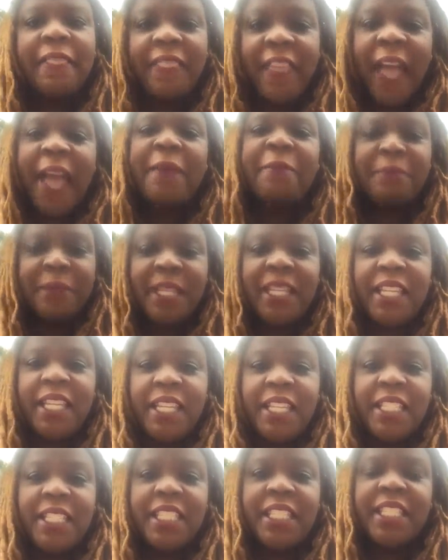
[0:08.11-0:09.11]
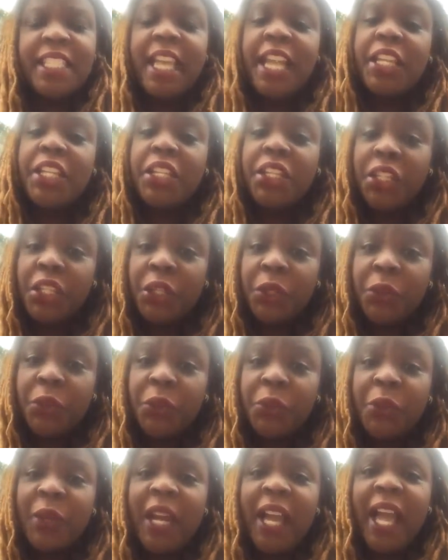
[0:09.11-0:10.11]
that means that
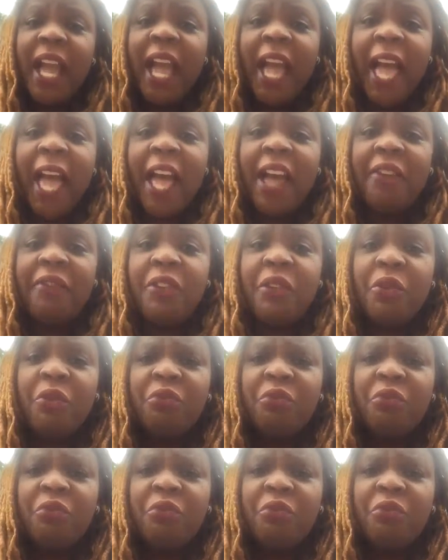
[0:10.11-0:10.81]
you have